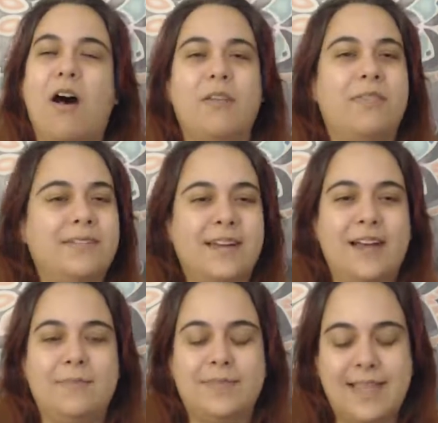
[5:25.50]
the
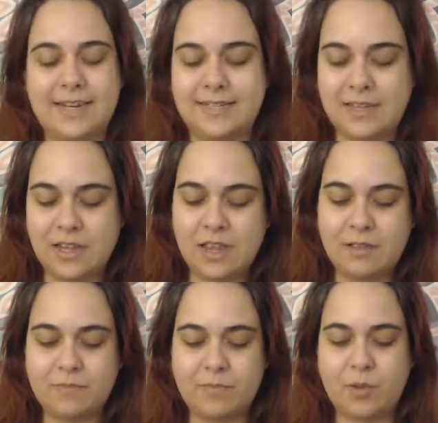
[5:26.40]
times that
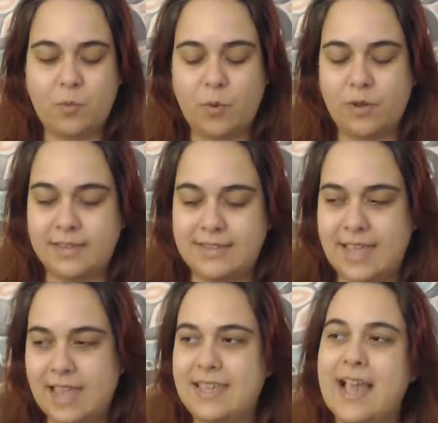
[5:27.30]

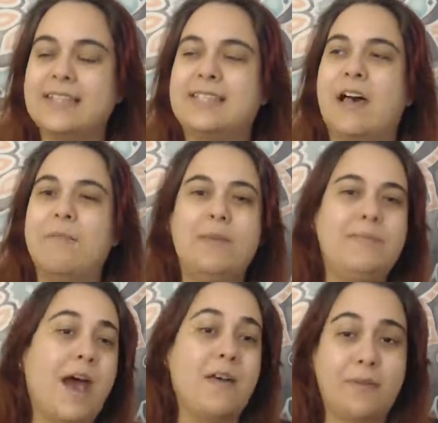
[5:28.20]
yes,
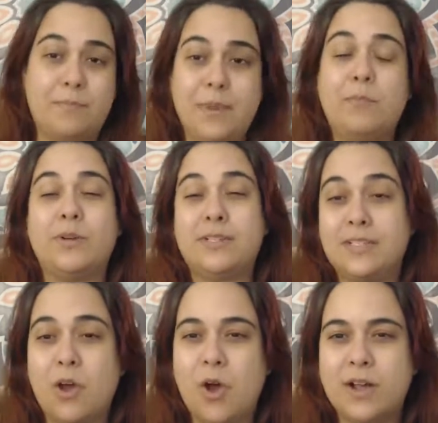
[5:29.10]
maybe other people
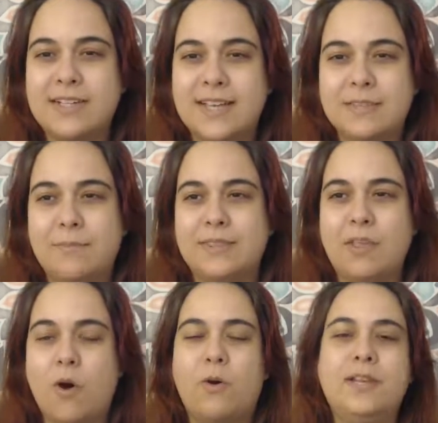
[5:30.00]
did hurt us, but
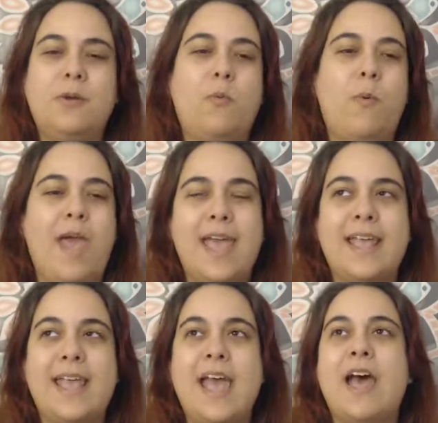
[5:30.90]
the only
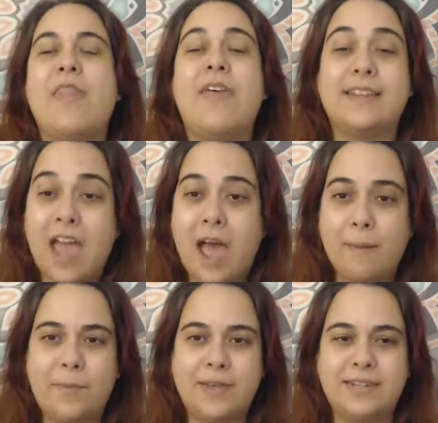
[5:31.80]
way that
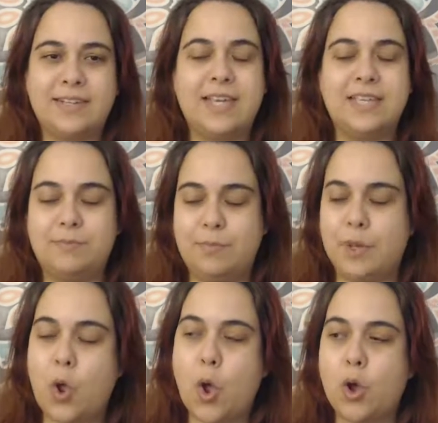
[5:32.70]
happened is
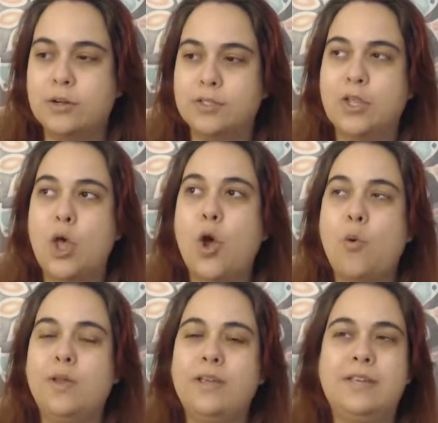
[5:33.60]
because
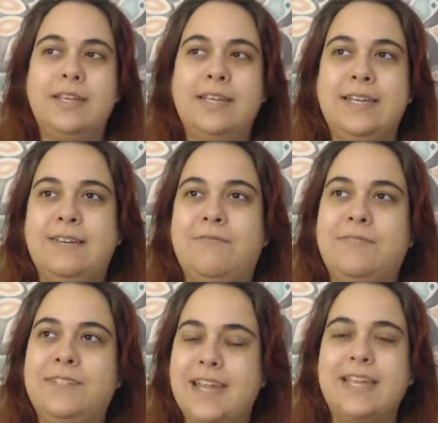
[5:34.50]
we've
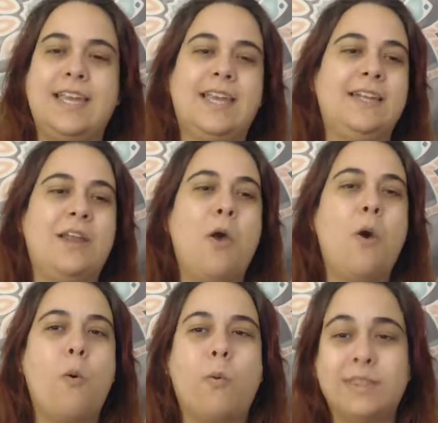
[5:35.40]
taken
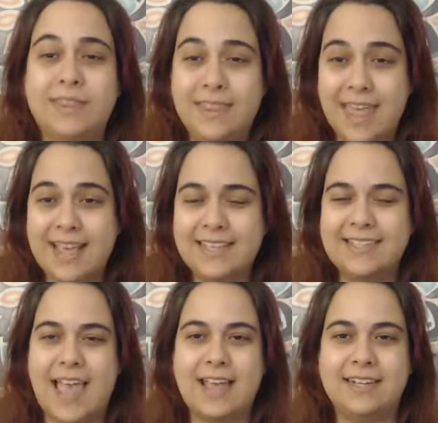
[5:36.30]
what they
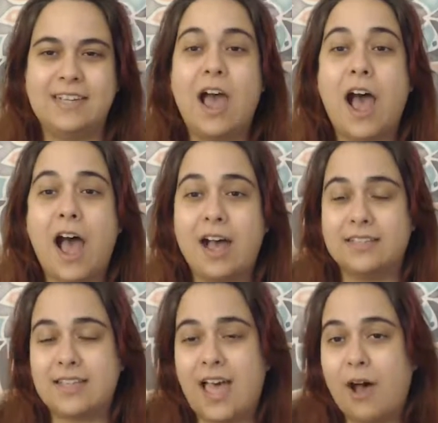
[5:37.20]
said
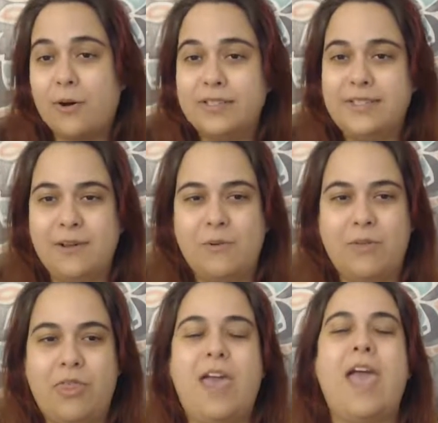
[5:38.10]
as our
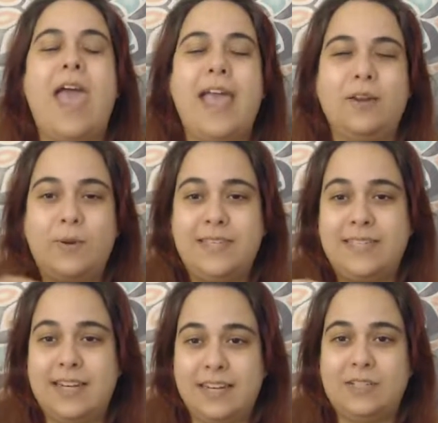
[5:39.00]
truth and we
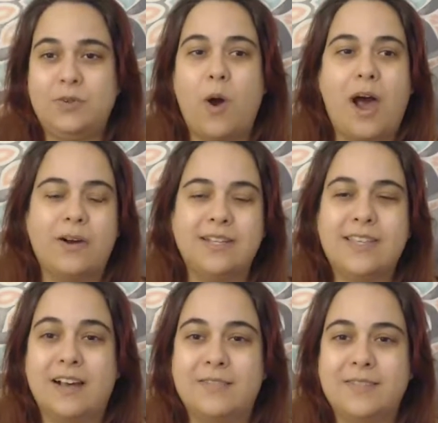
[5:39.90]
said it to
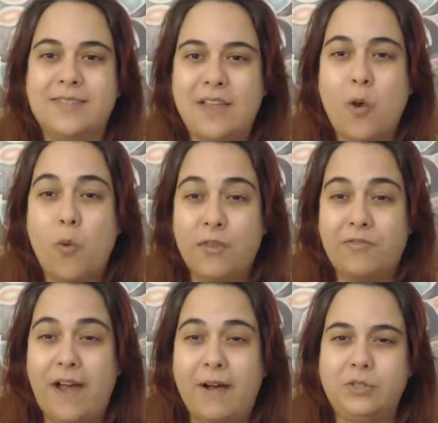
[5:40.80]
ourselves. We
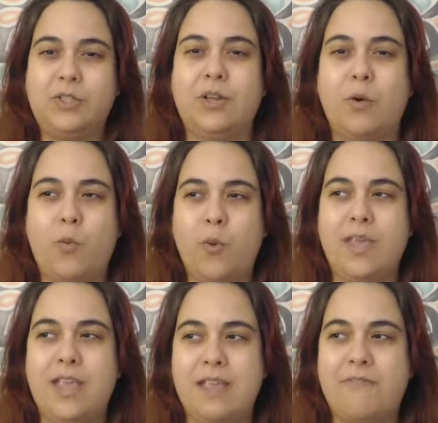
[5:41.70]
found
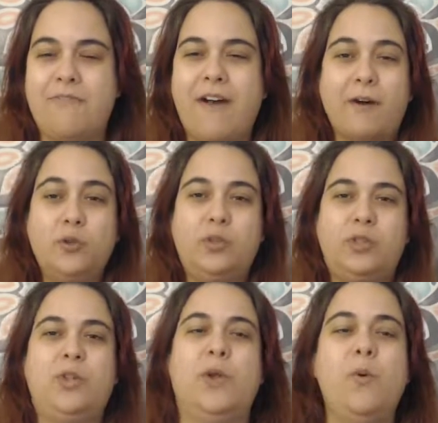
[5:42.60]

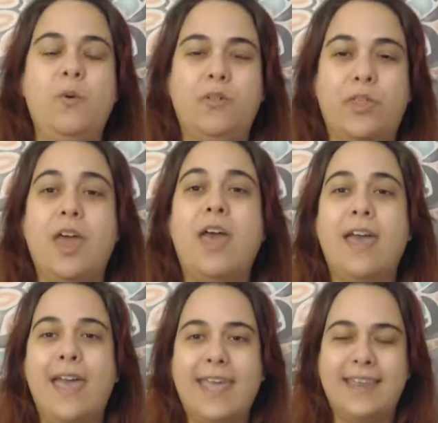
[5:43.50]
truth
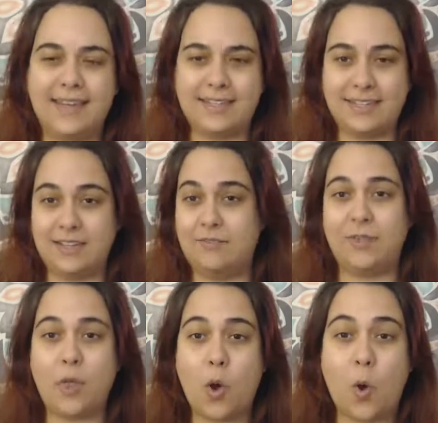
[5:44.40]
in it,
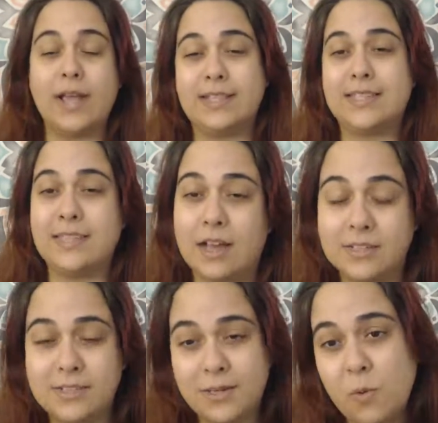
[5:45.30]
even though it's
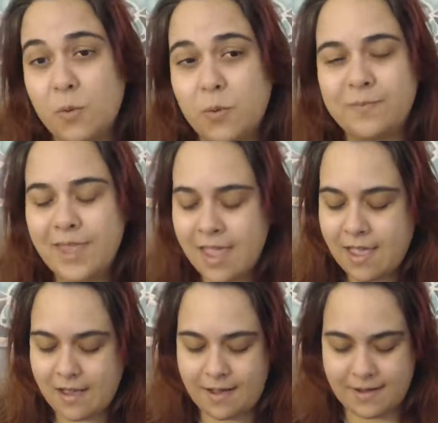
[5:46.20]
not true.
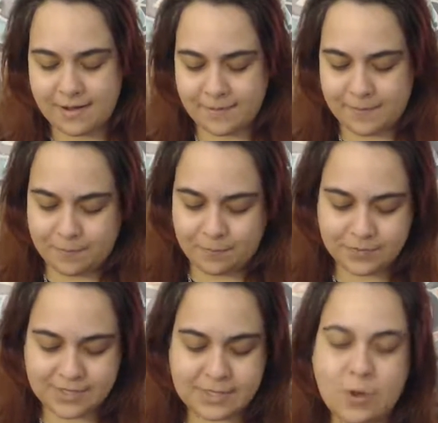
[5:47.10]

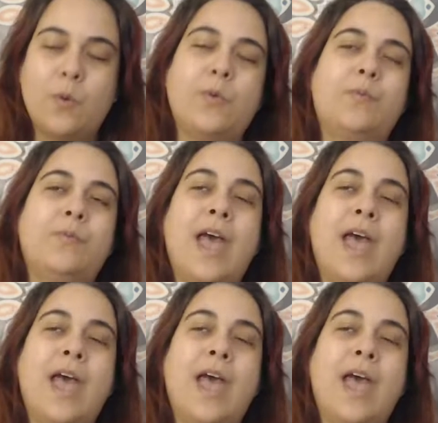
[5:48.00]
So